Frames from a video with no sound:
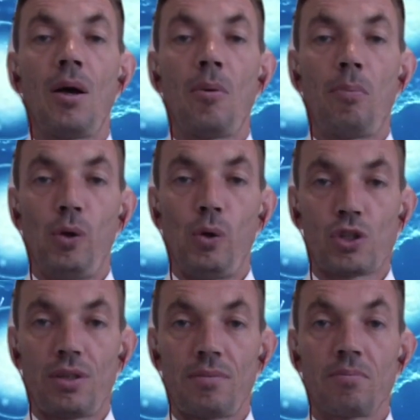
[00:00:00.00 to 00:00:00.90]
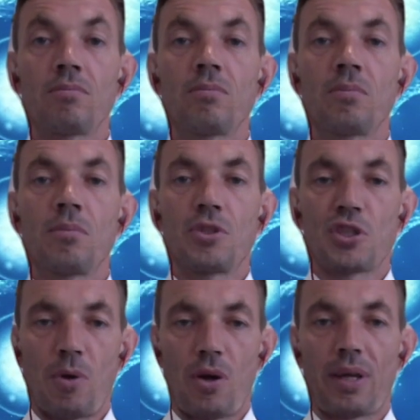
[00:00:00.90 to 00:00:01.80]
pollution,
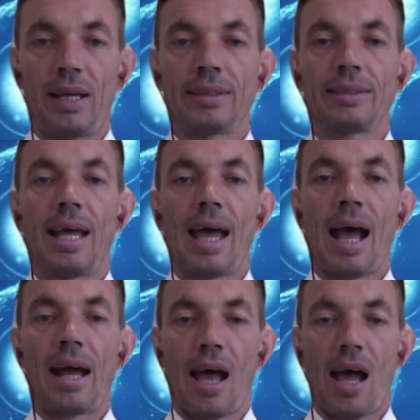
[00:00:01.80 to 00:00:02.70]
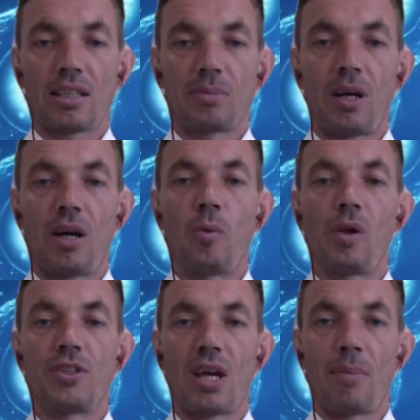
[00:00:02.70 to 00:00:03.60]
smoking, and asthma will
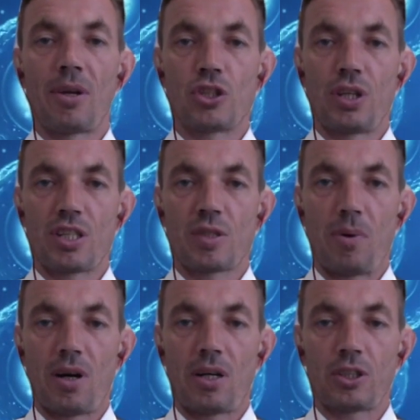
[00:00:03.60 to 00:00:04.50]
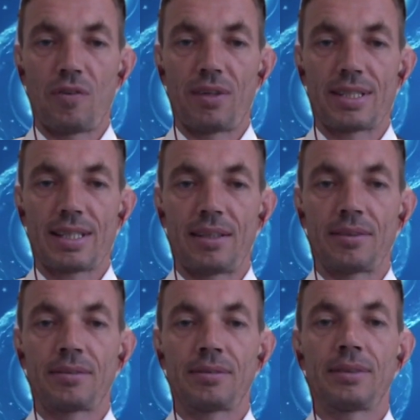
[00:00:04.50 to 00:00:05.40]
damage this part of the skin.
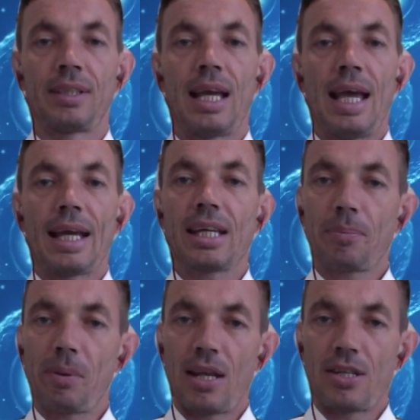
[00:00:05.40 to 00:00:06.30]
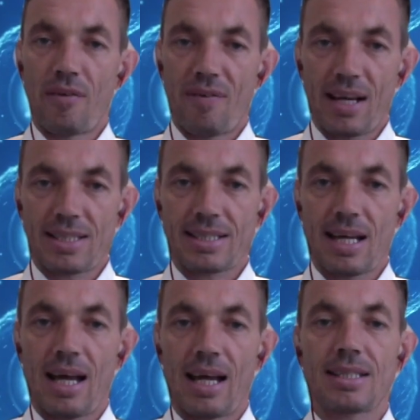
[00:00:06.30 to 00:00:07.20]
Get plenty of
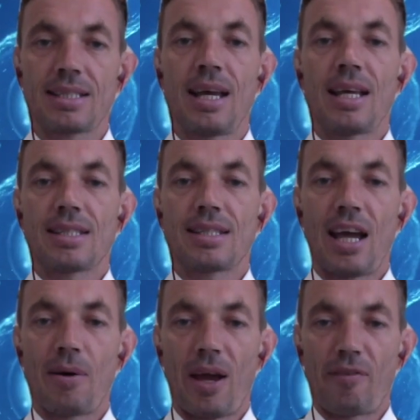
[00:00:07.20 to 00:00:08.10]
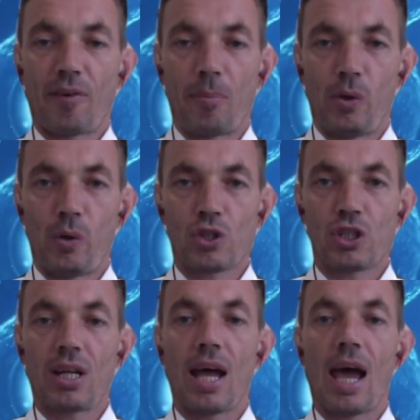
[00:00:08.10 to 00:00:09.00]
exercise, stay away from
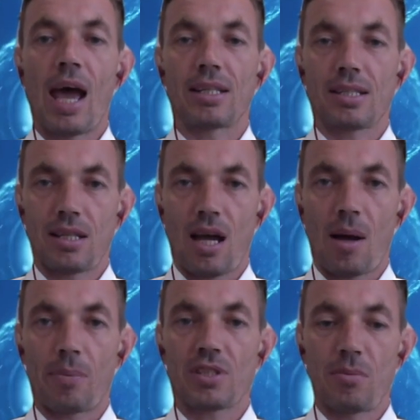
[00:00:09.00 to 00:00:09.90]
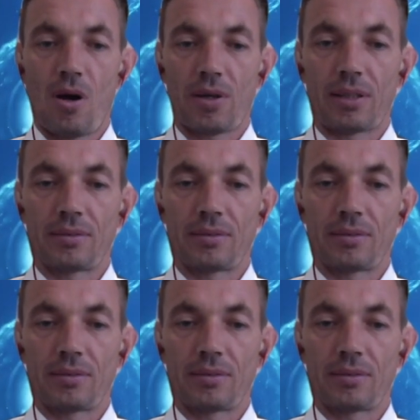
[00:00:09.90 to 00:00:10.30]
pollution, and stop smoking.